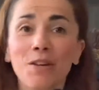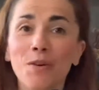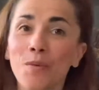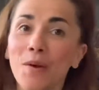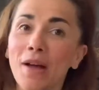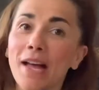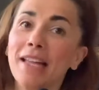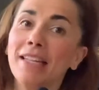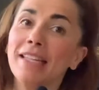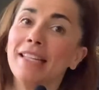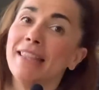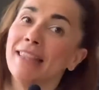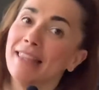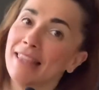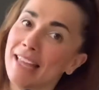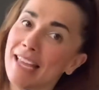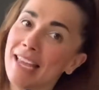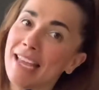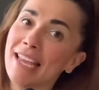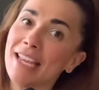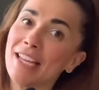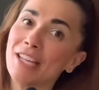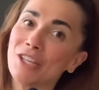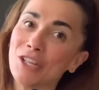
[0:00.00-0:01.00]
well and
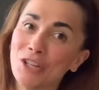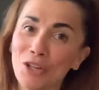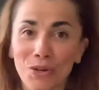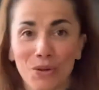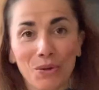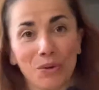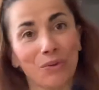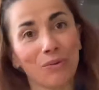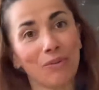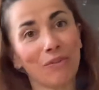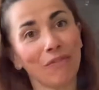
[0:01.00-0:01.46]
thank you,